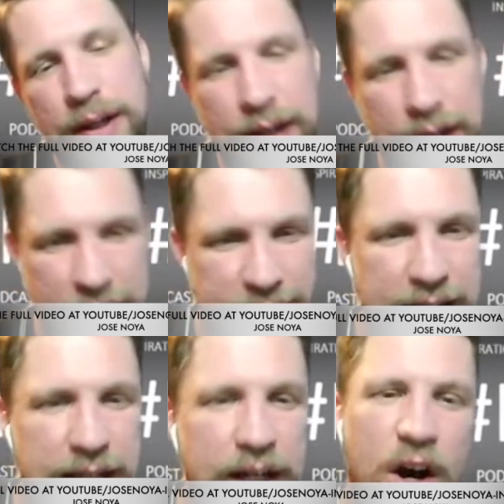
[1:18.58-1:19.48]
in the
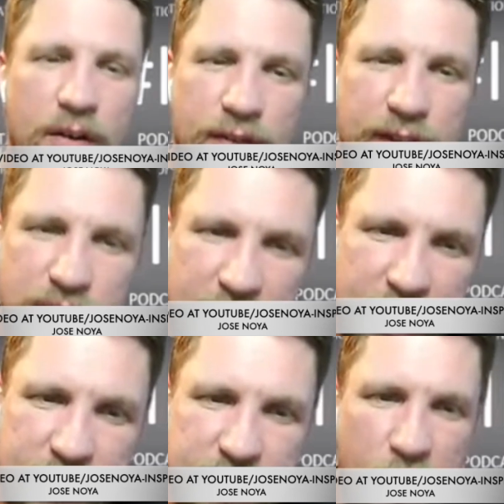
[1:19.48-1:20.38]
second half of this year.
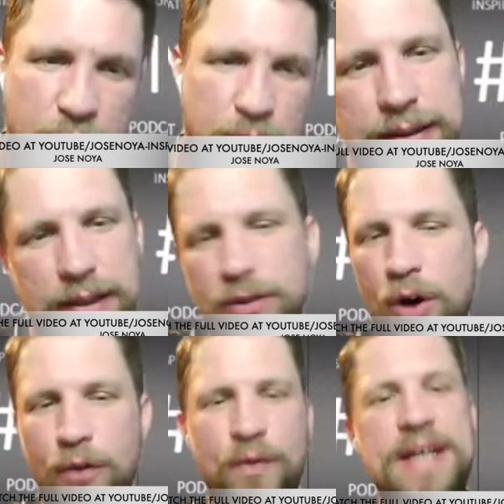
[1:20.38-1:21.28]
So I've got
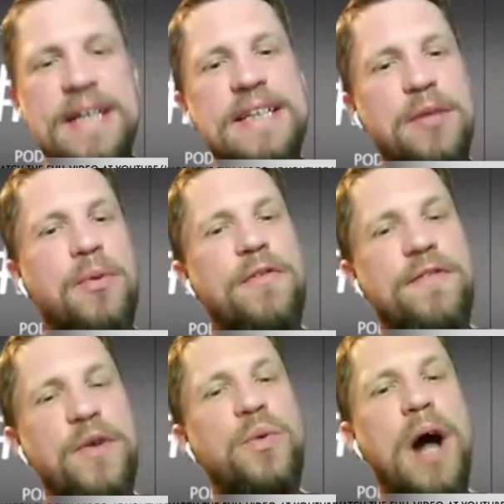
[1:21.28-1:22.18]
a reasonable
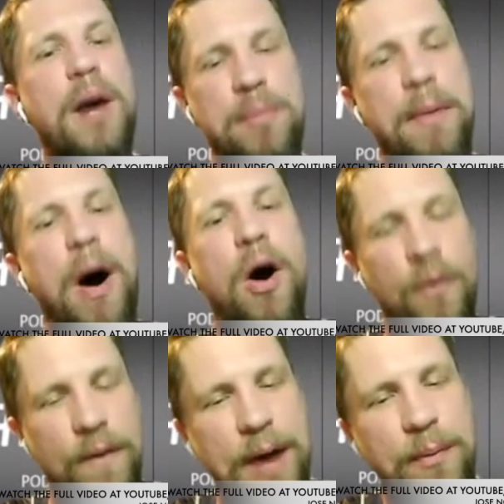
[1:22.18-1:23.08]
filled up bar on
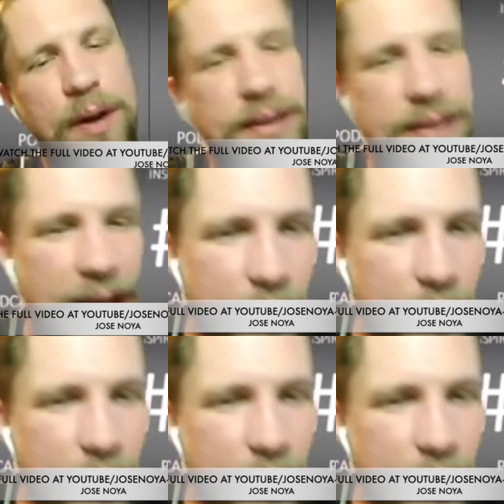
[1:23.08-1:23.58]
that one I'd say,